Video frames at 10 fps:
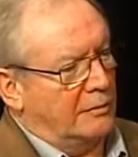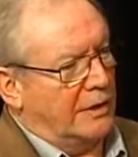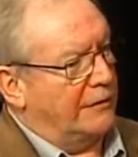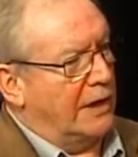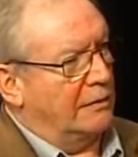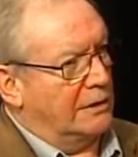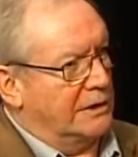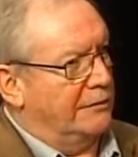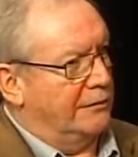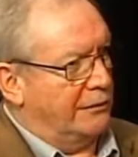My father
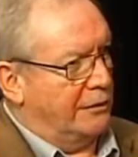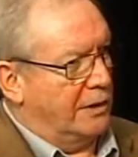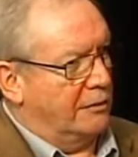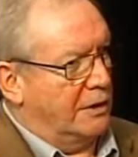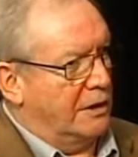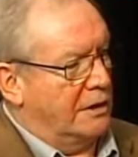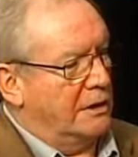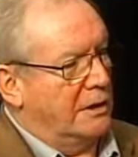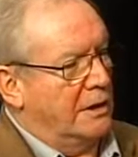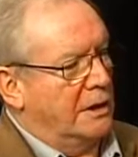wasn't even
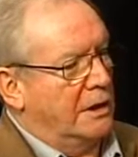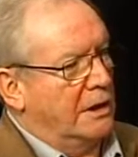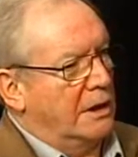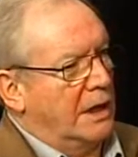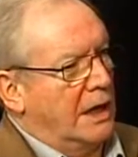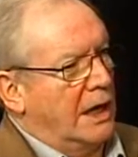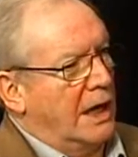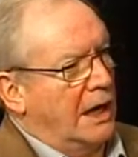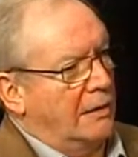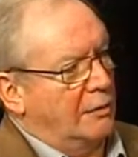41.
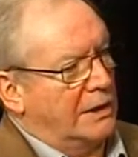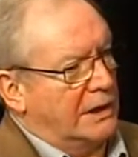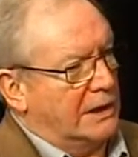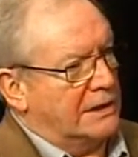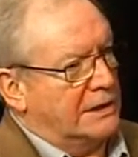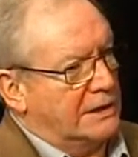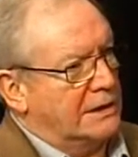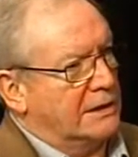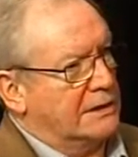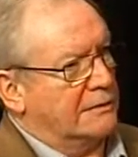And with the
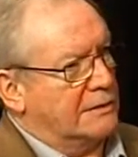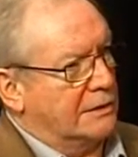assistance of